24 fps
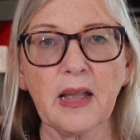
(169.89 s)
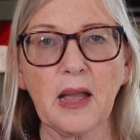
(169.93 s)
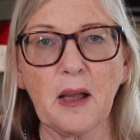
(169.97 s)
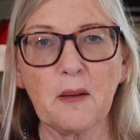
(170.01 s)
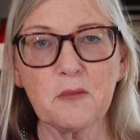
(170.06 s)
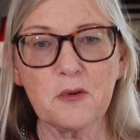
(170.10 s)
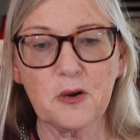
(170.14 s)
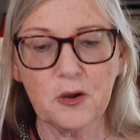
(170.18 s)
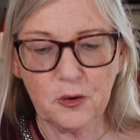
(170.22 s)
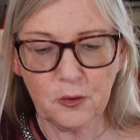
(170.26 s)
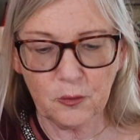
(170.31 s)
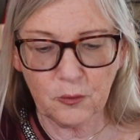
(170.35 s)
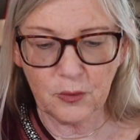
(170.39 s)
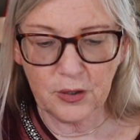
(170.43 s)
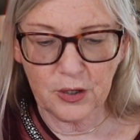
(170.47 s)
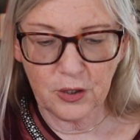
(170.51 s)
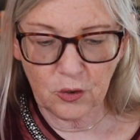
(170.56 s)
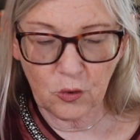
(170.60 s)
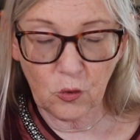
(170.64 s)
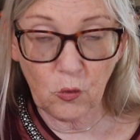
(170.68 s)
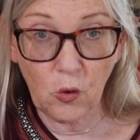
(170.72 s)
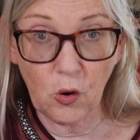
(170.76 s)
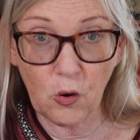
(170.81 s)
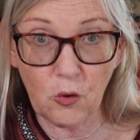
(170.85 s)
I'm going to read
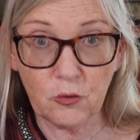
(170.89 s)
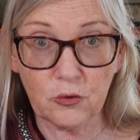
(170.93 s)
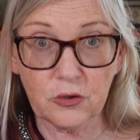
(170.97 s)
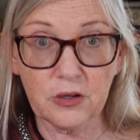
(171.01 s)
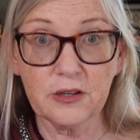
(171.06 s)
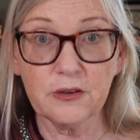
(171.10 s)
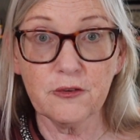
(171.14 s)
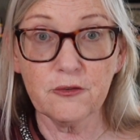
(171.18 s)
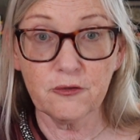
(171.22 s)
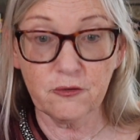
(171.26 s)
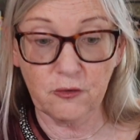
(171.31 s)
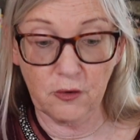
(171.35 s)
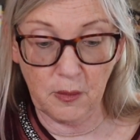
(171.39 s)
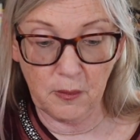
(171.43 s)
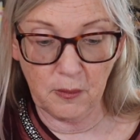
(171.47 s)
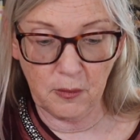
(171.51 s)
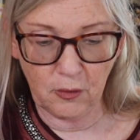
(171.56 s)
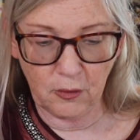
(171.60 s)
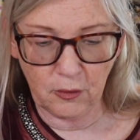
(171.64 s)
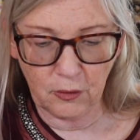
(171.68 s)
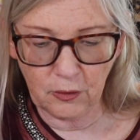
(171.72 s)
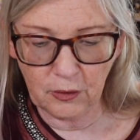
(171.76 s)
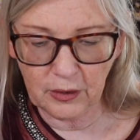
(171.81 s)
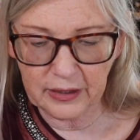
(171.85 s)
a quote
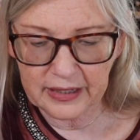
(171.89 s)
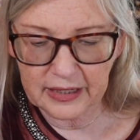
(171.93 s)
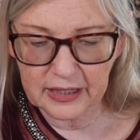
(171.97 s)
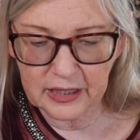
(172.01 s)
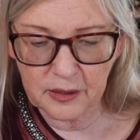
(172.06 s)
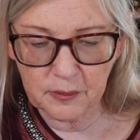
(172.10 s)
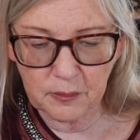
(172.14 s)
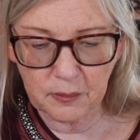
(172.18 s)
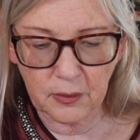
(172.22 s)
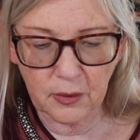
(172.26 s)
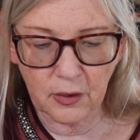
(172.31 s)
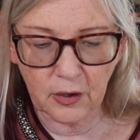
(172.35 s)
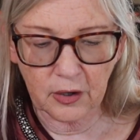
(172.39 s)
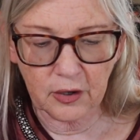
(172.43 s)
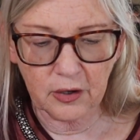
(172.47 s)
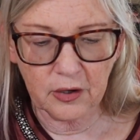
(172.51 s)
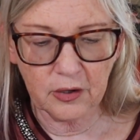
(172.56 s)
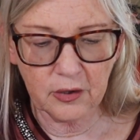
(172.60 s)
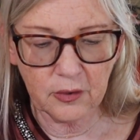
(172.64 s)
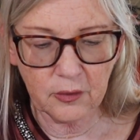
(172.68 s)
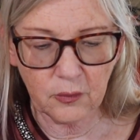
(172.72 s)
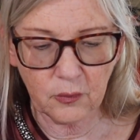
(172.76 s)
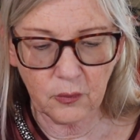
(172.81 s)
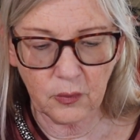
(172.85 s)
from early in the book
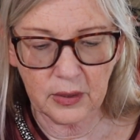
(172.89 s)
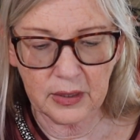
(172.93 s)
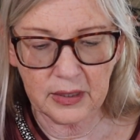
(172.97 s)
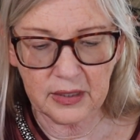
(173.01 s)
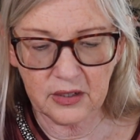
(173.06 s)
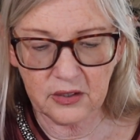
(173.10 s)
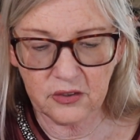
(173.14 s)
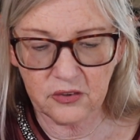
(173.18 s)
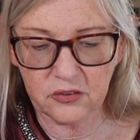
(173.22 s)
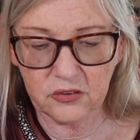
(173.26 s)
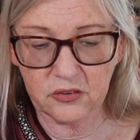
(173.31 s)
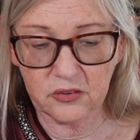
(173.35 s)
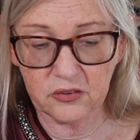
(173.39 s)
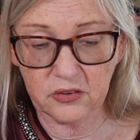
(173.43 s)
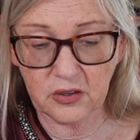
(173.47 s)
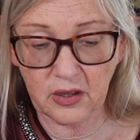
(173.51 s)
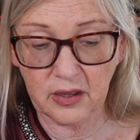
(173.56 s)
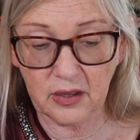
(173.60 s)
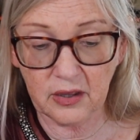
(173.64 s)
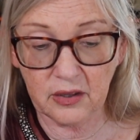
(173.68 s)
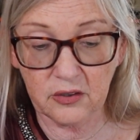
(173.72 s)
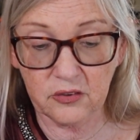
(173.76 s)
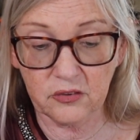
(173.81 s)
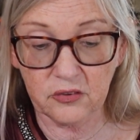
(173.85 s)
when he
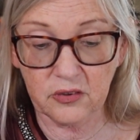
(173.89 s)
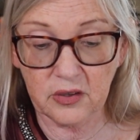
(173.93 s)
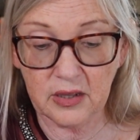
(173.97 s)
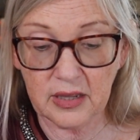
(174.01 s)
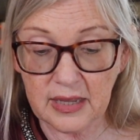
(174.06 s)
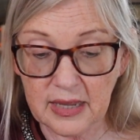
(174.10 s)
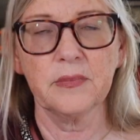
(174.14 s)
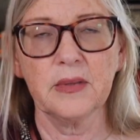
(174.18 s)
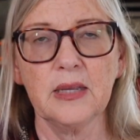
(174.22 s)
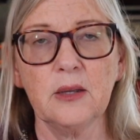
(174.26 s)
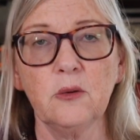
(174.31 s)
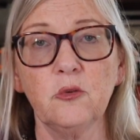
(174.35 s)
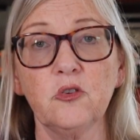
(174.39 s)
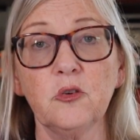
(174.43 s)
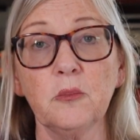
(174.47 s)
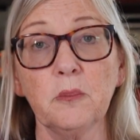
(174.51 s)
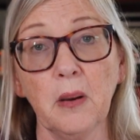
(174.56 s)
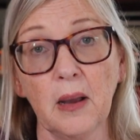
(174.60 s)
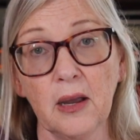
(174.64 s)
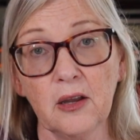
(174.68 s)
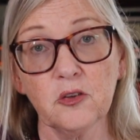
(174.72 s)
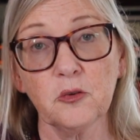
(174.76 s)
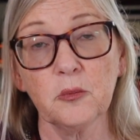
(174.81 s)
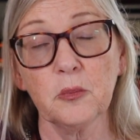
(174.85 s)
says, it was
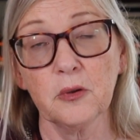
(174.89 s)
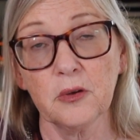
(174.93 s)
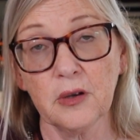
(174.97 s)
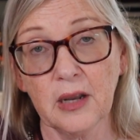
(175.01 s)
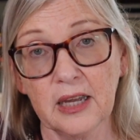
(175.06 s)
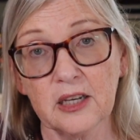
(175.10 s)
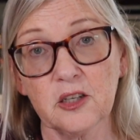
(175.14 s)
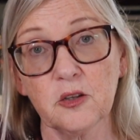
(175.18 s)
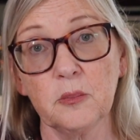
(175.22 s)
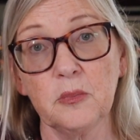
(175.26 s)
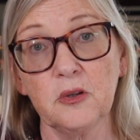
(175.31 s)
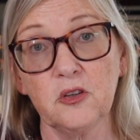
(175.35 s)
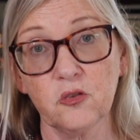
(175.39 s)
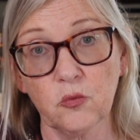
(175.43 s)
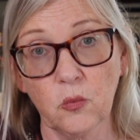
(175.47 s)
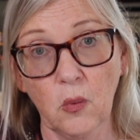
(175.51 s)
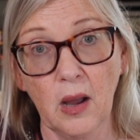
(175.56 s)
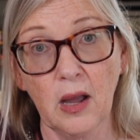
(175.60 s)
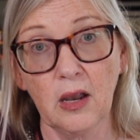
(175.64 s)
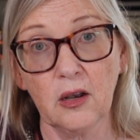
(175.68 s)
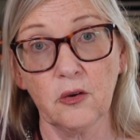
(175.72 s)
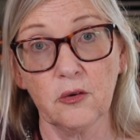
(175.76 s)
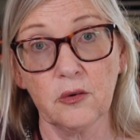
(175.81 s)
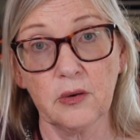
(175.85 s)
impossible not to be
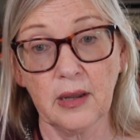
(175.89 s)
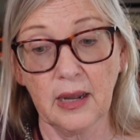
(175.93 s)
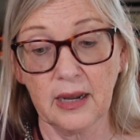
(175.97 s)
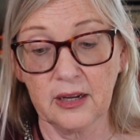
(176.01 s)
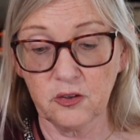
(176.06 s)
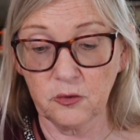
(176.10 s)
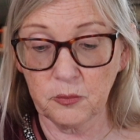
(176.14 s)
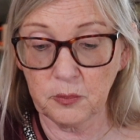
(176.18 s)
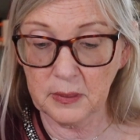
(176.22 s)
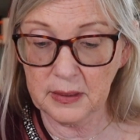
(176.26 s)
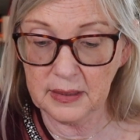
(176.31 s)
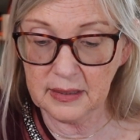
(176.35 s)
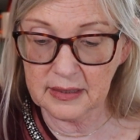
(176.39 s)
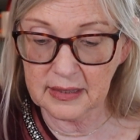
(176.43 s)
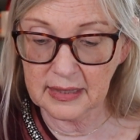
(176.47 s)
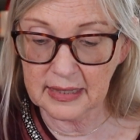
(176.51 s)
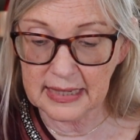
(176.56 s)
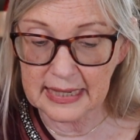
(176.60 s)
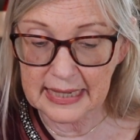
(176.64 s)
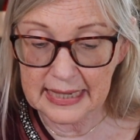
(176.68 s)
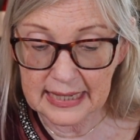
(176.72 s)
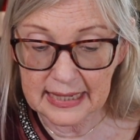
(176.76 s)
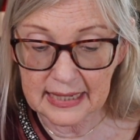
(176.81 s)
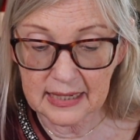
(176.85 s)
swallowed. I spent the
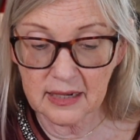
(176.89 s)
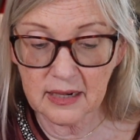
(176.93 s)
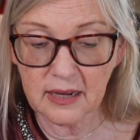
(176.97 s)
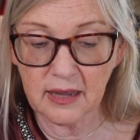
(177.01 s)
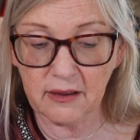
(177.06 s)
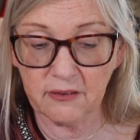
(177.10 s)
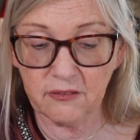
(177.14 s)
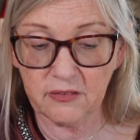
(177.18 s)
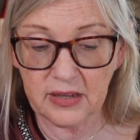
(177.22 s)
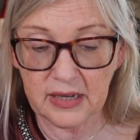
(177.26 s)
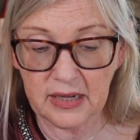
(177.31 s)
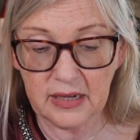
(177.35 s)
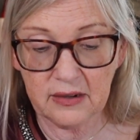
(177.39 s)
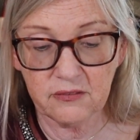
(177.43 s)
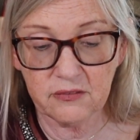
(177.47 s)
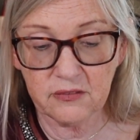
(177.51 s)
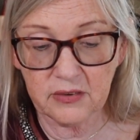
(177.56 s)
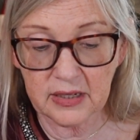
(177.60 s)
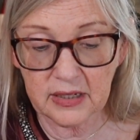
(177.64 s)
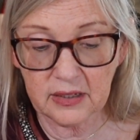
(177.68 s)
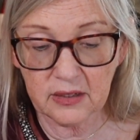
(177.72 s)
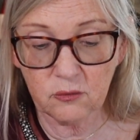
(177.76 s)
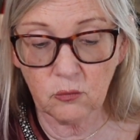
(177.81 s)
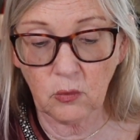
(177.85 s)
end of
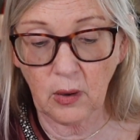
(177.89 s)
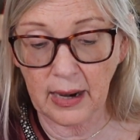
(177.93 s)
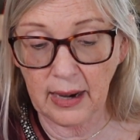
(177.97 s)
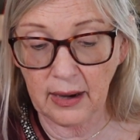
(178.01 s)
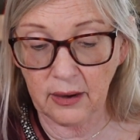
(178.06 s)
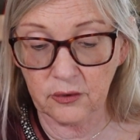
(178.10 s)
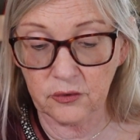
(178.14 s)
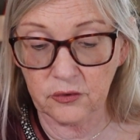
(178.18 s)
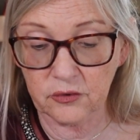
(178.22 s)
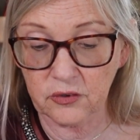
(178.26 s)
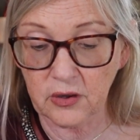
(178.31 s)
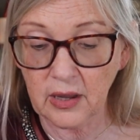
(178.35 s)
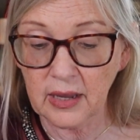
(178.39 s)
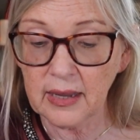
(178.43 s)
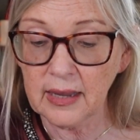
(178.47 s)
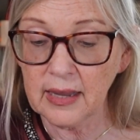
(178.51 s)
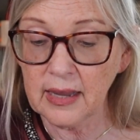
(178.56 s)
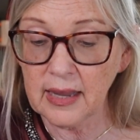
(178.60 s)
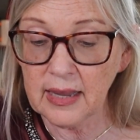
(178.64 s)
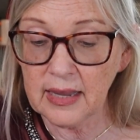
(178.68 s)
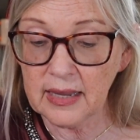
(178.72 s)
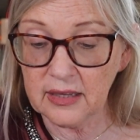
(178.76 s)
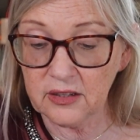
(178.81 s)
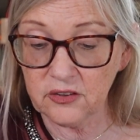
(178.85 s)
evening rounds
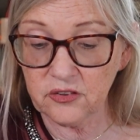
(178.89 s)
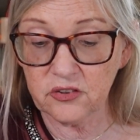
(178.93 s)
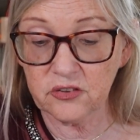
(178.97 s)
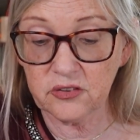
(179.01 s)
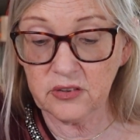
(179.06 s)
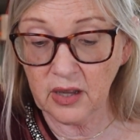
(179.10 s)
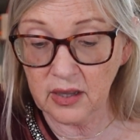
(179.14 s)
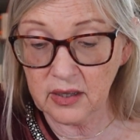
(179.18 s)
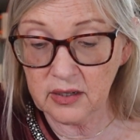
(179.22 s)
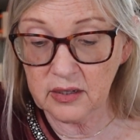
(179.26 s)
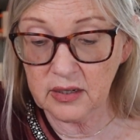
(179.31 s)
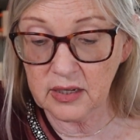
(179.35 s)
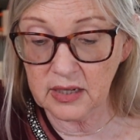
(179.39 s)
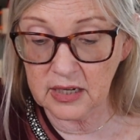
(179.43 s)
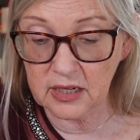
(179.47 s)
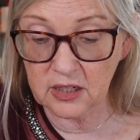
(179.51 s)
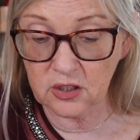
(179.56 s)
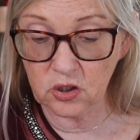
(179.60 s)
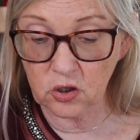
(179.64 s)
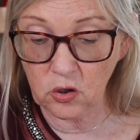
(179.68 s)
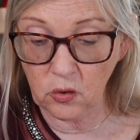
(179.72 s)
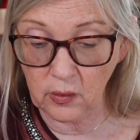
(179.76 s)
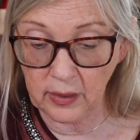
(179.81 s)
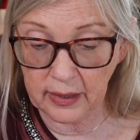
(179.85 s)
in stunned
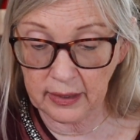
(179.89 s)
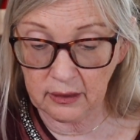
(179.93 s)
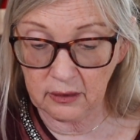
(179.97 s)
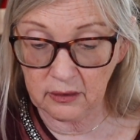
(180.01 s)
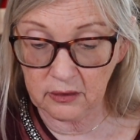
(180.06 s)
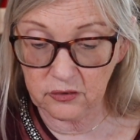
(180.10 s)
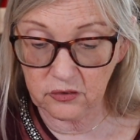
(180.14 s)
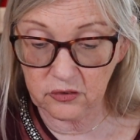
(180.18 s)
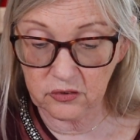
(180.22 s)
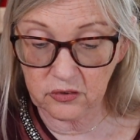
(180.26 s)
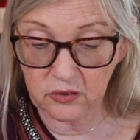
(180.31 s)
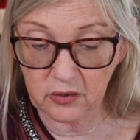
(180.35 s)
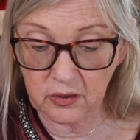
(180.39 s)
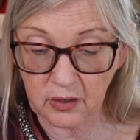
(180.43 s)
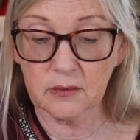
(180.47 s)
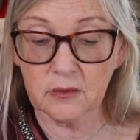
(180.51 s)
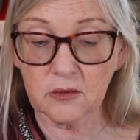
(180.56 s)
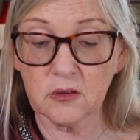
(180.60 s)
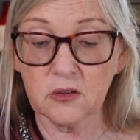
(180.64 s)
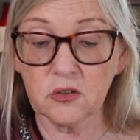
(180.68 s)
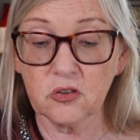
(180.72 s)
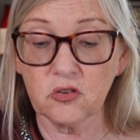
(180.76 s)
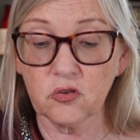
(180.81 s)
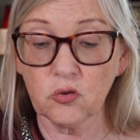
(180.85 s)
incoherence.
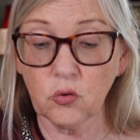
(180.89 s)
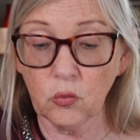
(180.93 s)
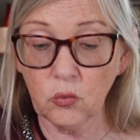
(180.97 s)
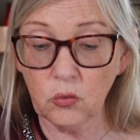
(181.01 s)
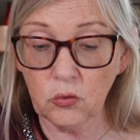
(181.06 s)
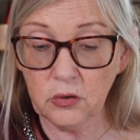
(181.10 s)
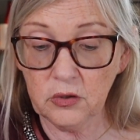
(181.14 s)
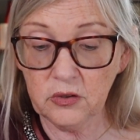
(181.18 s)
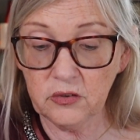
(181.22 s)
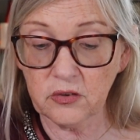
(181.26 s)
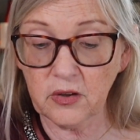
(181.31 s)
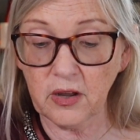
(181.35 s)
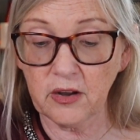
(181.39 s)
The stories